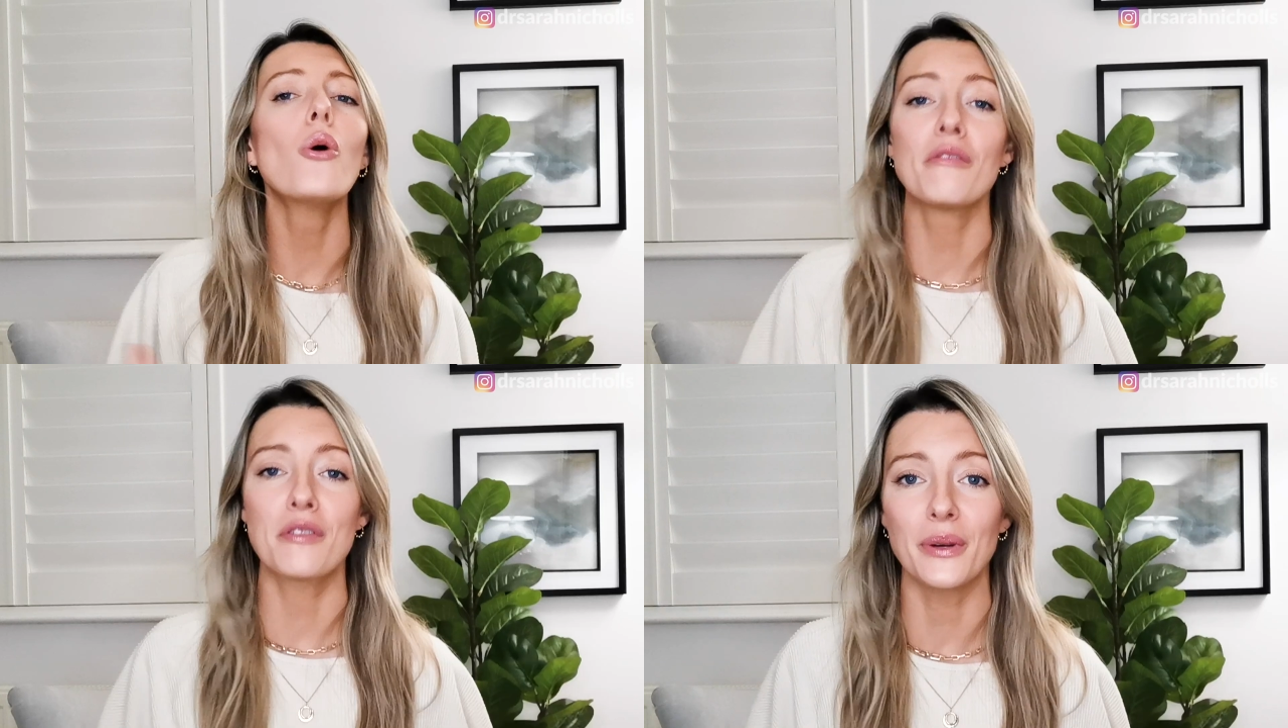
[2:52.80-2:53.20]

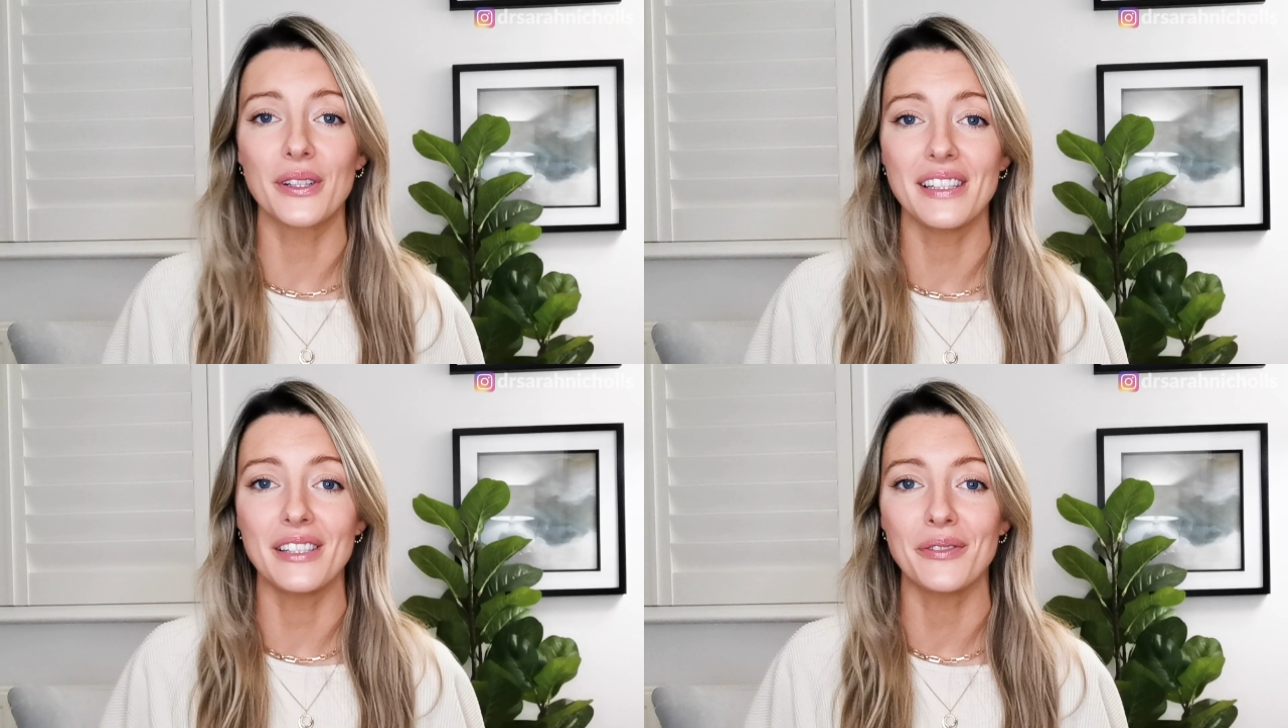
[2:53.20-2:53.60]
all of the
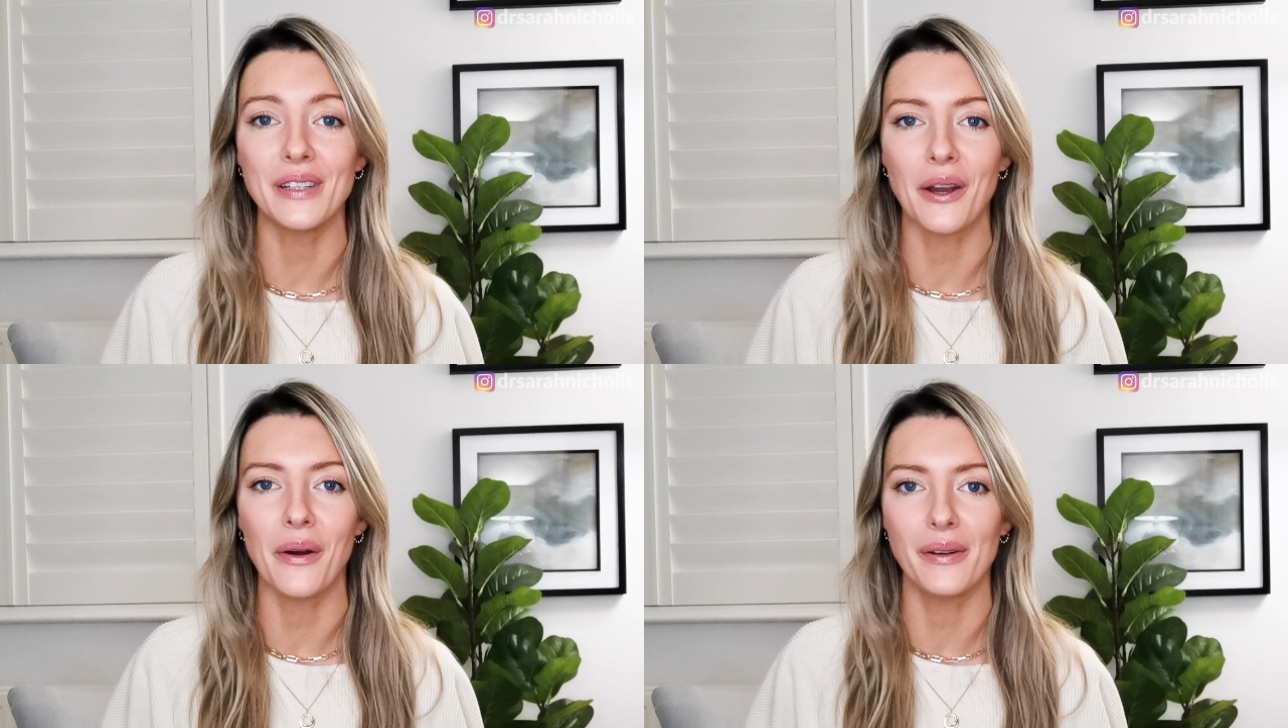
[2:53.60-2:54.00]
books in this
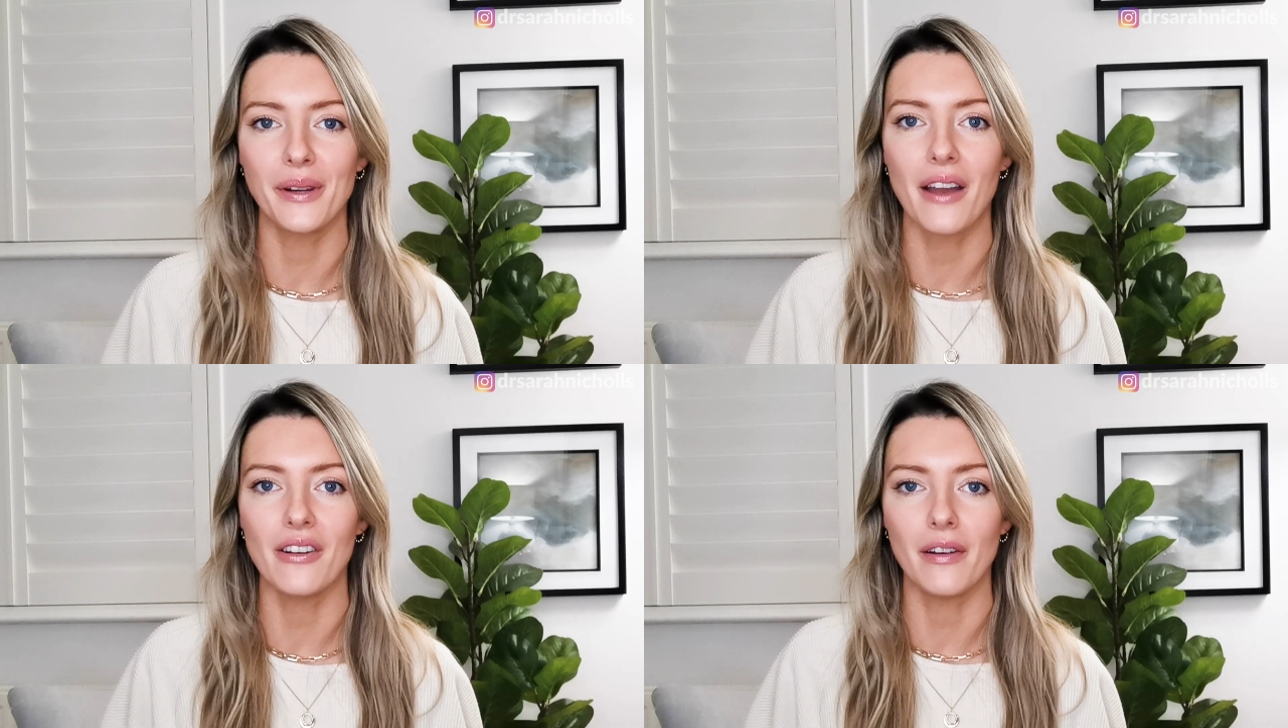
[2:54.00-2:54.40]
video I would
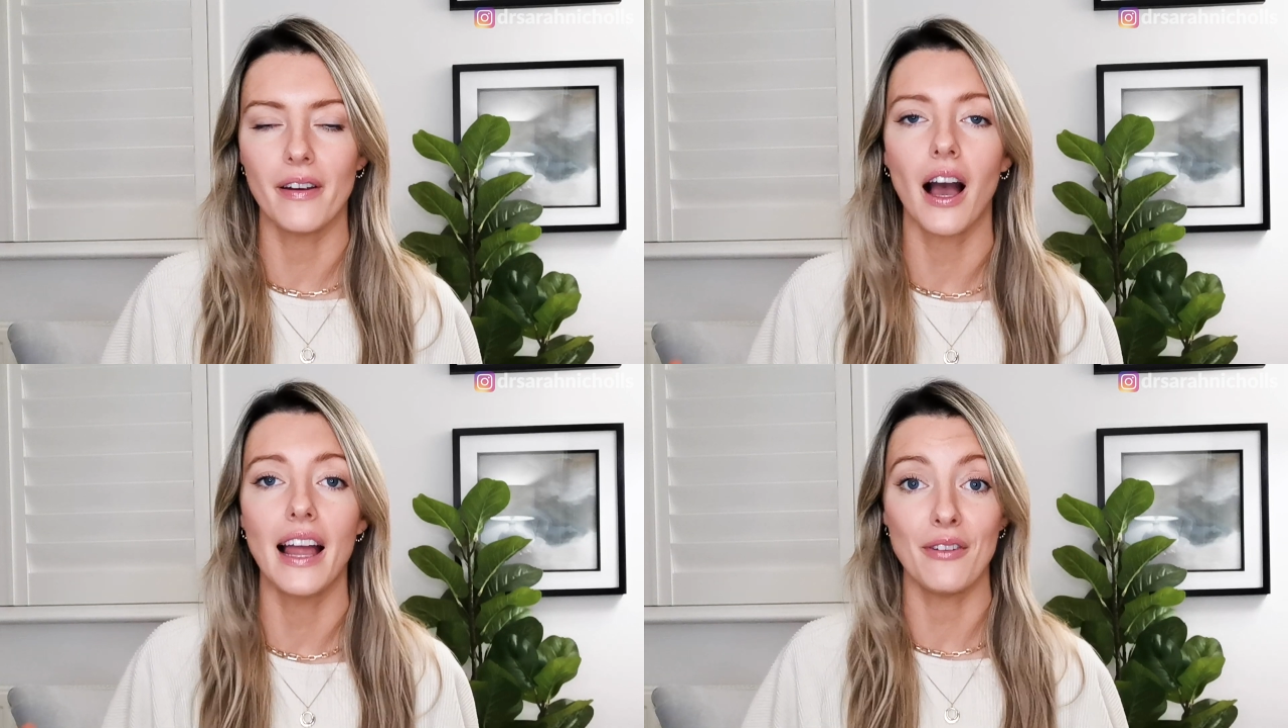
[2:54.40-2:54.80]
highly,
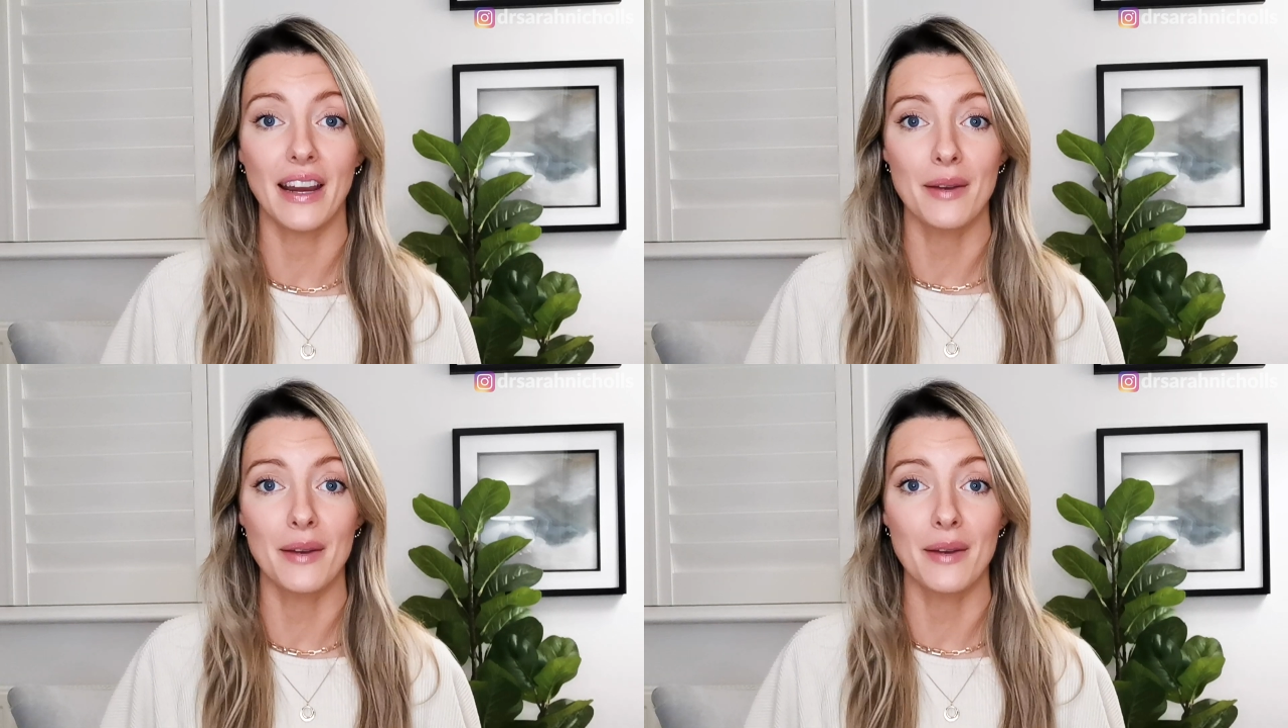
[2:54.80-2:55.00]
highly